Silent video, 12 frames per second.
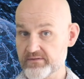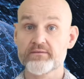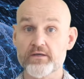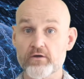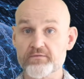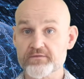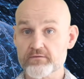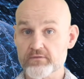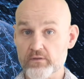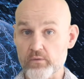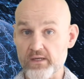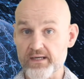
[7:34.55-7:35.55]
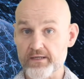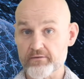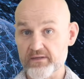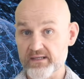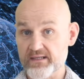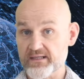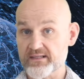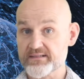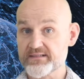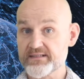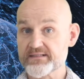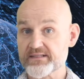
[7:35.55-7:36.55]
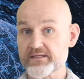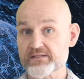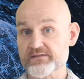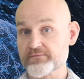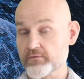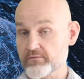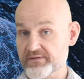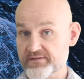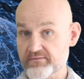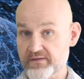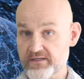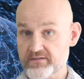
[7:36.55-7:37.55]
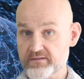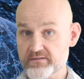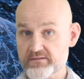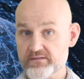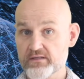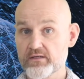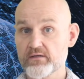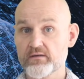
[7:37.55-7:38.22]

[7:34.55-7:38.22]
They often require credit card details for reservations,